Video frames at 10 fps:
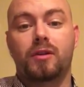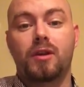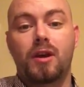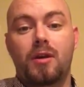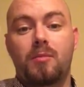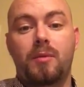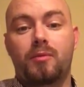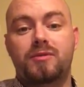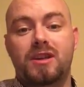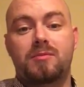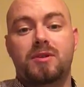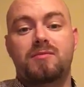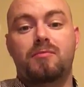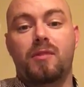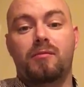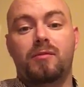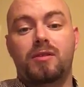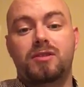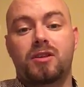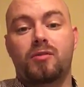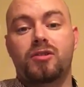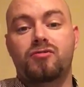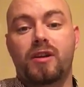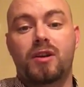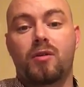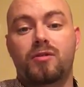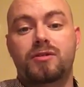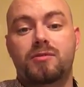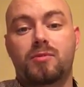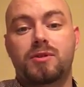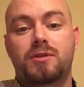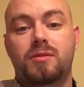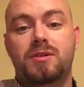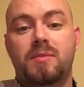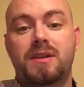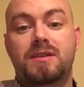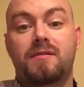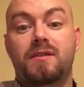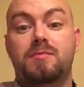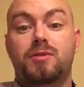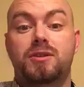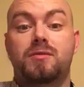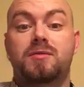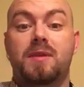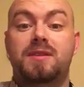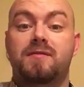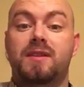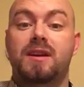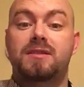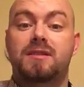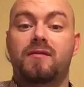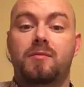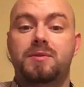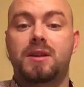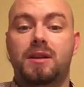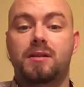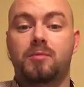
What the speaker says: And people would say to me, security training courses are much too expensive. It's much too expensive to get yourself upskilled.